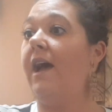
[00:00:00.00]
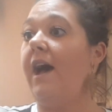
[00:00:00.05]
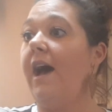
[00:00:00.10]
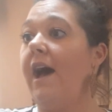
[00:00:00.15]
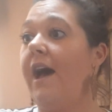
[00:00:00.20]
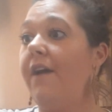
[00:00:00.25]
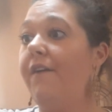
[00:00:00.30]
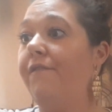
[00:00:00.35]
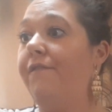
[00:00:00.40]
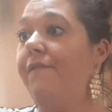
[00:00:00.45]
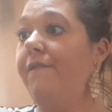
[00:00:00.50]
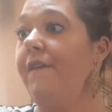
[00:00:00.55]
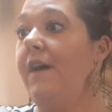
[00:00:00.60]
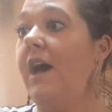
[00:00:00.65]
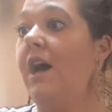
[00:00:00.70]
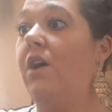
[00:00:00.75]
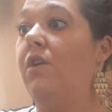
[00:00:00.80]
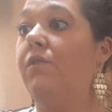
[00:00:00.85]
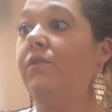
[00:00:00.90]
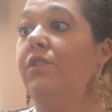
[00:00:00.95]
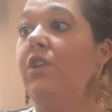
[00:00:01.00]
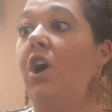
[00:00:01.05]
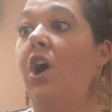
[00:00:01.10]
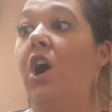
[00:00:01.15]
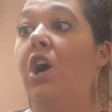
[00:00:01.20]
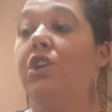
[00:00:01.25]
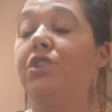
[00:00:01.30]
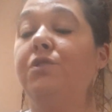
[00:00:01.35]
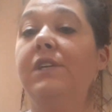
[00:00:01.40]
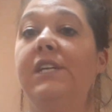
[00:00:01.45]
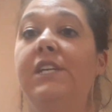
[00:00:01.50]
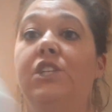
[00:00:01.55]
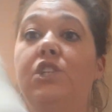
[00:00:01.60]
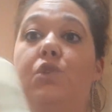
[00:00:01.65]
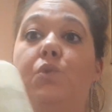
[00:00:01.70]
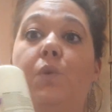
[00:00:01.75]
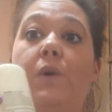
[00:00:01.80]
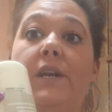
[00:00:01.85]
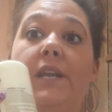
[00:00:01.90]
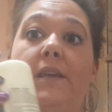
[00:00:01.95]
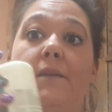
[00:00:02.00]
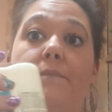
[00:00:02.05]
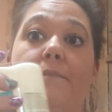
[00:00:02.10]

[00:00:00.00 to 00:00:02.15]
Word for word: I found the 120